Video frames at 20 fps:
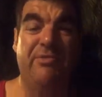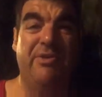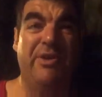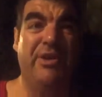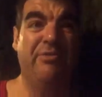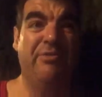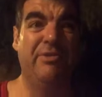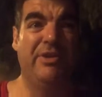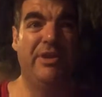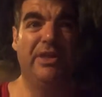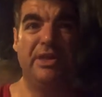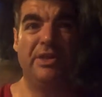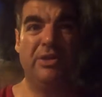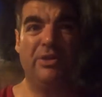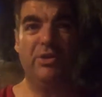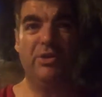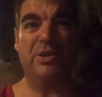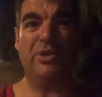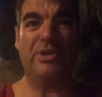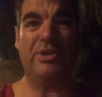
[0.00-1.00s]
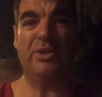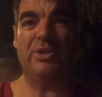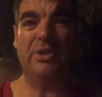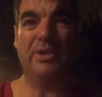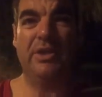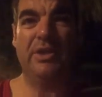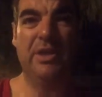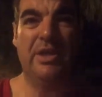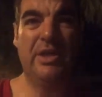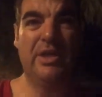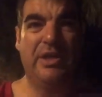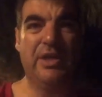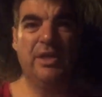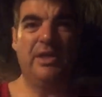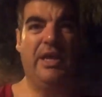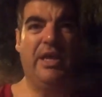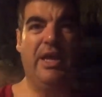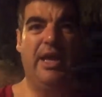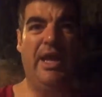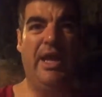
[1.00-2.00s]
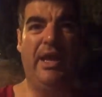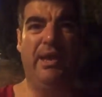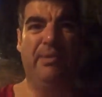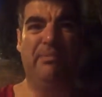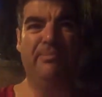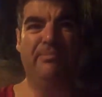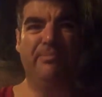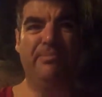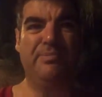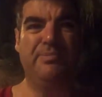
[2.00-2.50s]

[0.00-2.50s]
really, really good that I'm